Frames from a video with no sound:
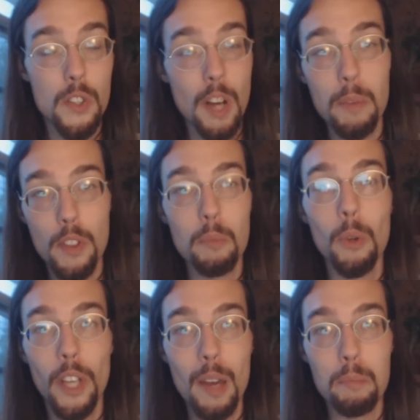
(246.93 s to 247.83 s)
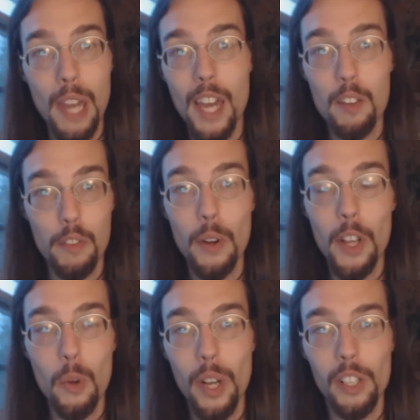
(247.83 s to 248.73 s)
some of them will get banned
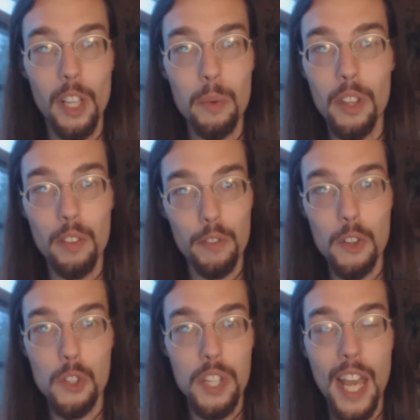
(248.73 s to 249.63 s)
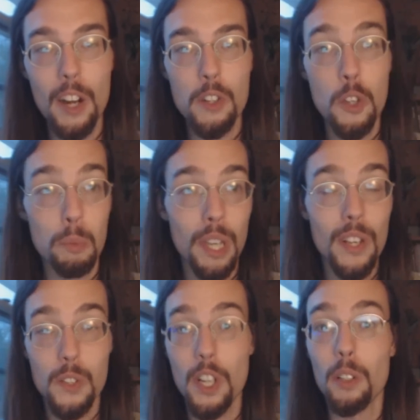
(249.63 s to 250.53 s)
very quickly within the first day or two
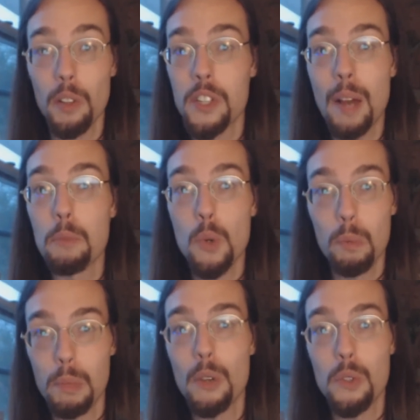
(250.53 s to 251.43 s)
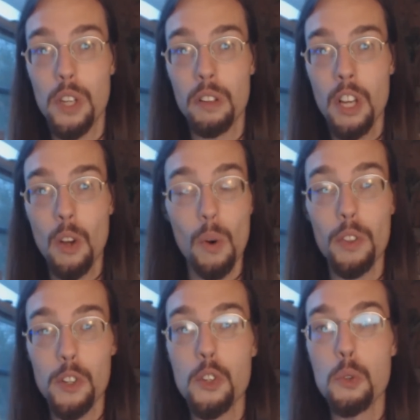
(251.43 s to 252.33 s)
because they'll attempt to abuse it, or
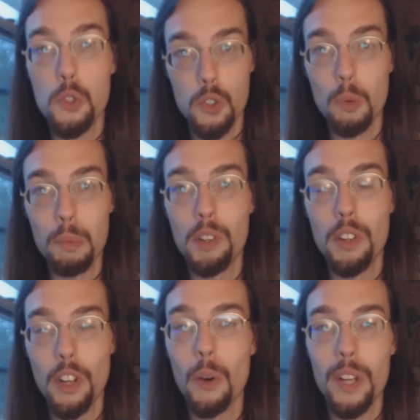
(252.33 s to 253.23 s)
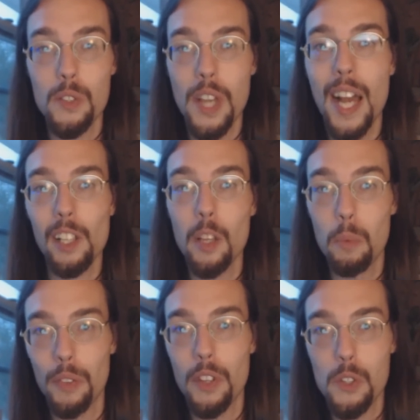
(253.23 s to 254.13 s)
they're too stupid to know exactly
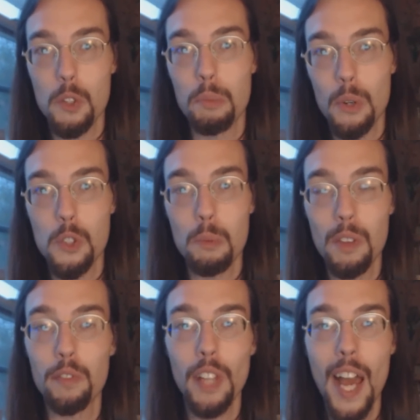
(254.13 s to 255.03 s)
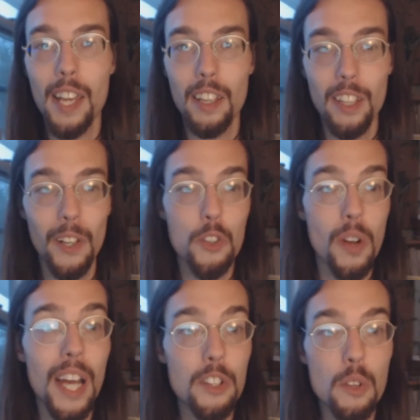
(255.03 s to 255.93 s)
what they're supposed to be flagging. They'll
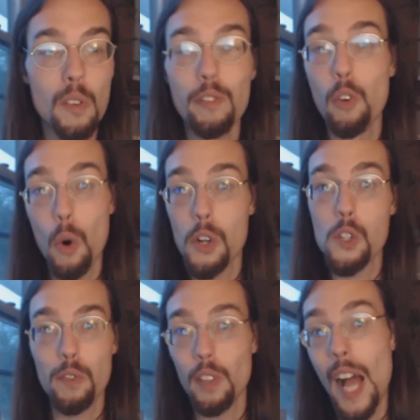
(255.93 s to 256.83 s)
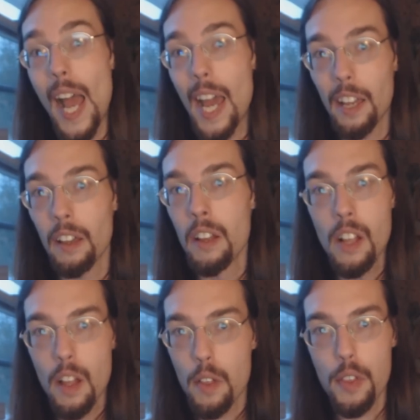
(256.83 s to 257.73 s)
try to force flag
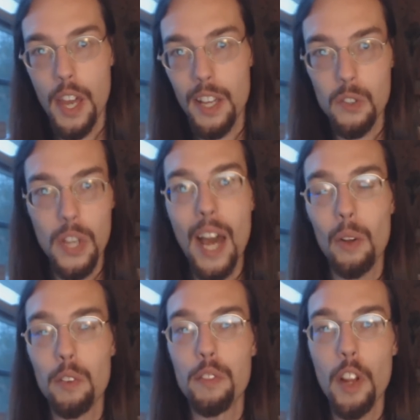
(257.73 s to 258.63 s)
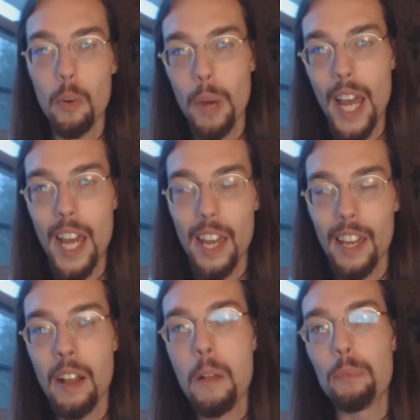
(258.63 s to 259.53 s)
things out of their
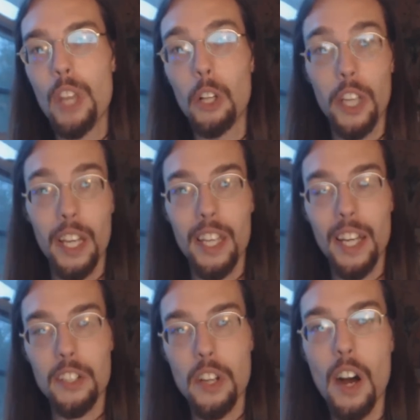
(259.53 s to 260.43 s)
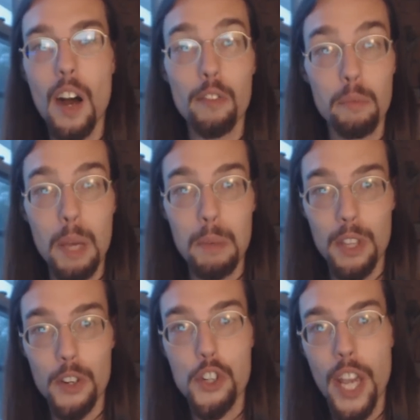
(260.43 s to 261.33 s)
way, they'll get kicked off, maybe
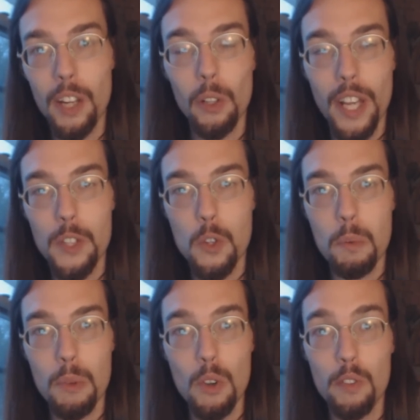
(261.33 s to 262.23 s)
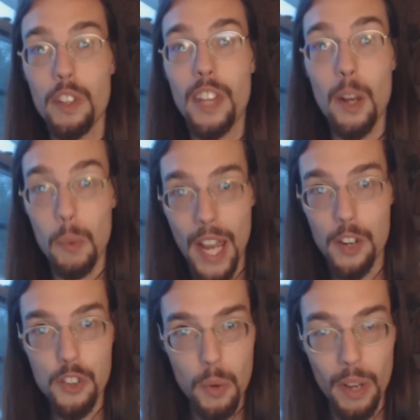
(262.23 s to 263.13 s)
their channel gets removed, and they
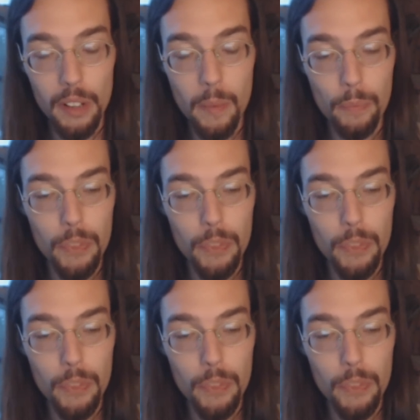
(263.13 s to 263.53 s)
rage quit.